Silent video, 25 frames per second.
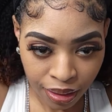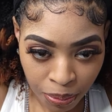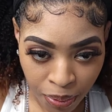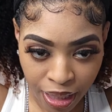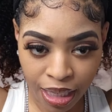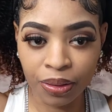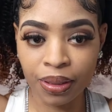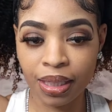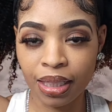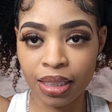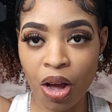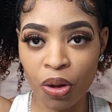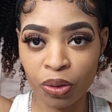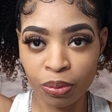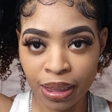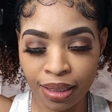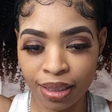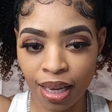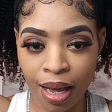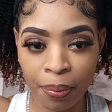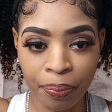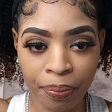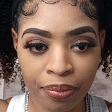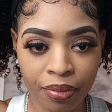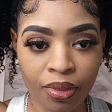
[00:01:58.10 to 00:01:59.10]
And as you can
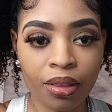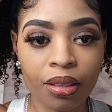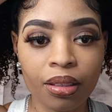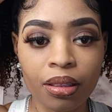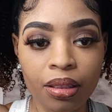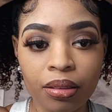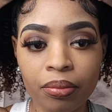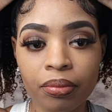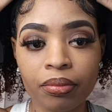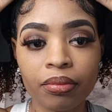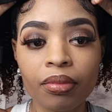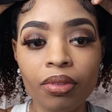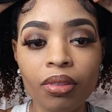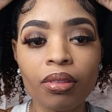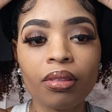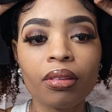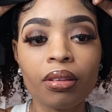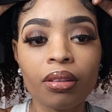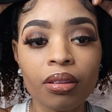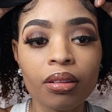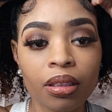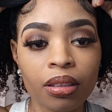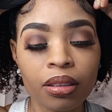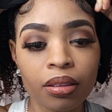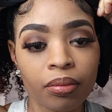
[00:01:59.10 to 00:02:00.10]
see,
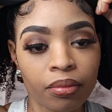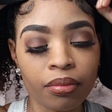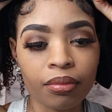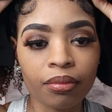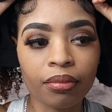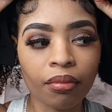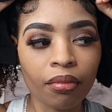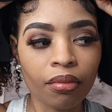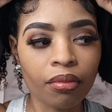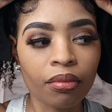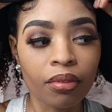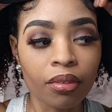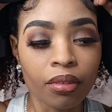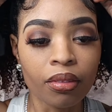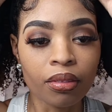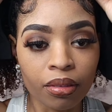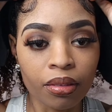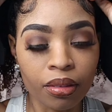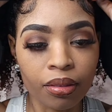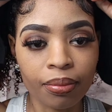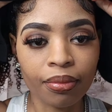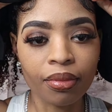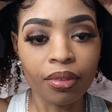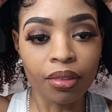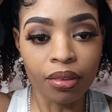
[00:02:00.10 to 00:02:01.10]
like I was pointing
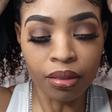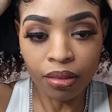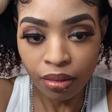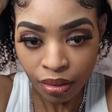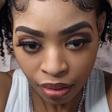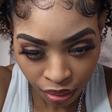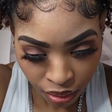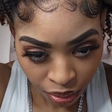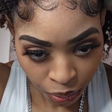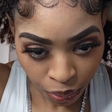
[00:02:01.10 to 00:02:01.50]
out, I do have my